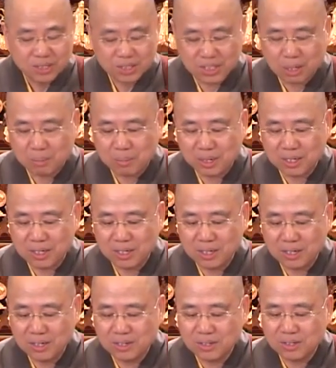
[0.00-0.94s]

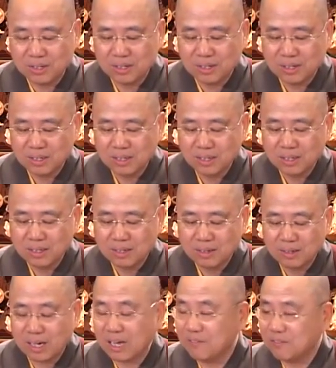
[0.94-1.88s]
similes,
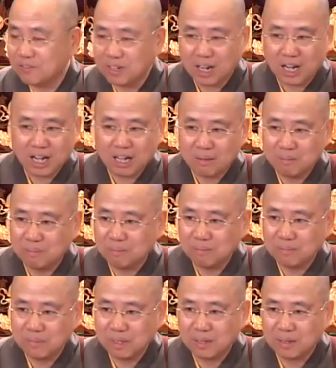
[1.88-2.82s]

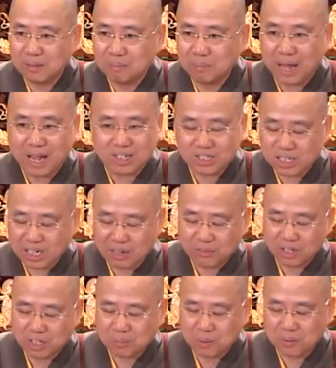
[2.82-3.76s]
lifetime, past
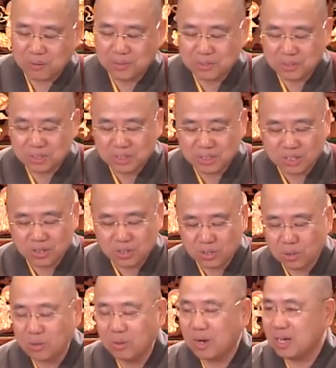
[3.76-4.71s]
life experiences, and
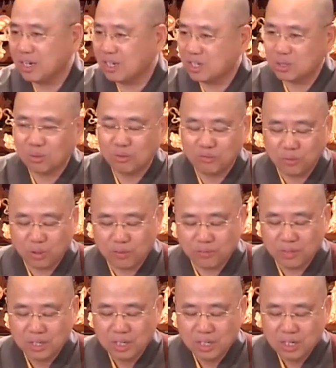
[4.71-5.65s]
so on and so
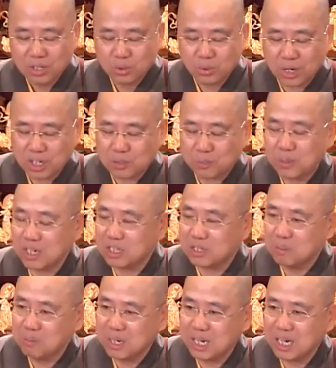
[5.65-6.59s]
forth, to express
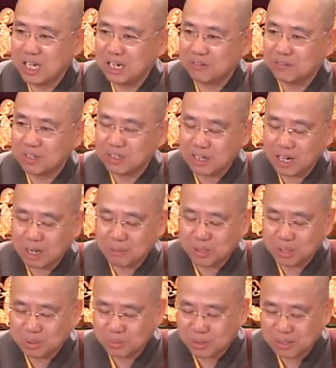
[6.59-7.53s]
the meaning of the
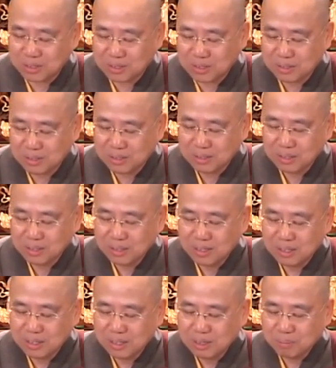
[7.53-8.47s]
Dharma to us.
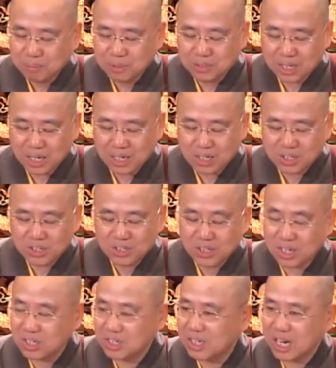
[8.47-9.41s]
But that is
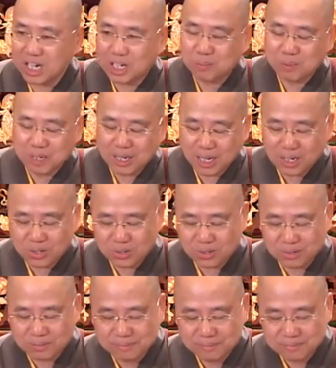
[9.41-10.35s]
just the
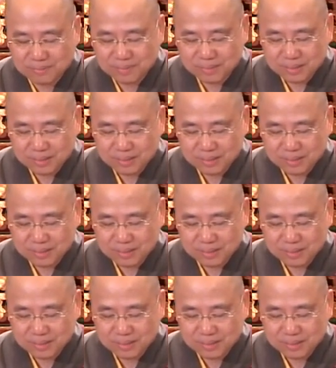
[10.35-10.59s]
explanation.